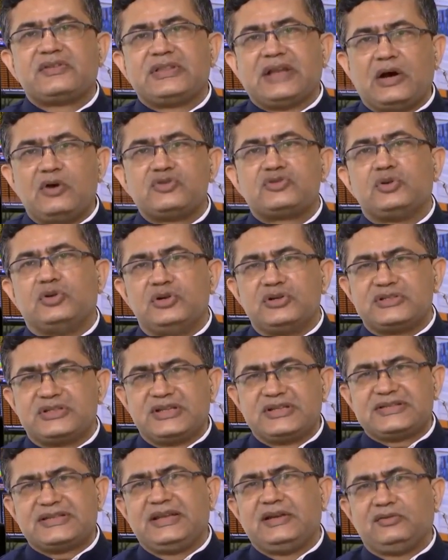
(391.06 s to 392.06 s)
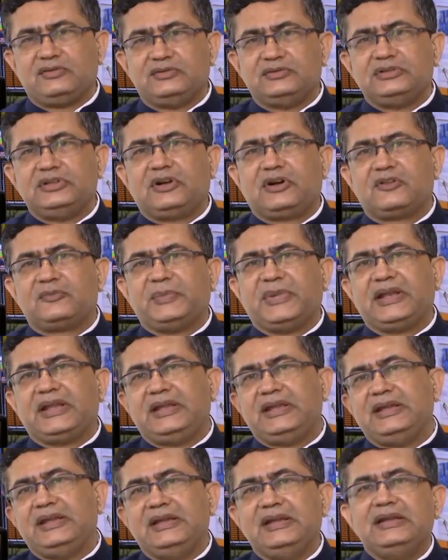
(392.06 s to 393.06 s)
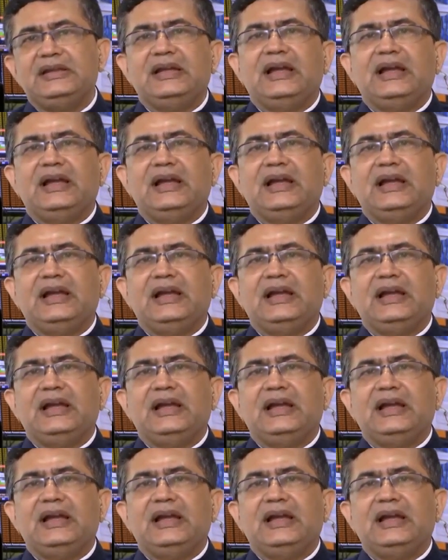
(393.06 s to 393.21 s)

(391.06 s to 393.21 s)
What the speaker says: which are with households. They save a lot of money,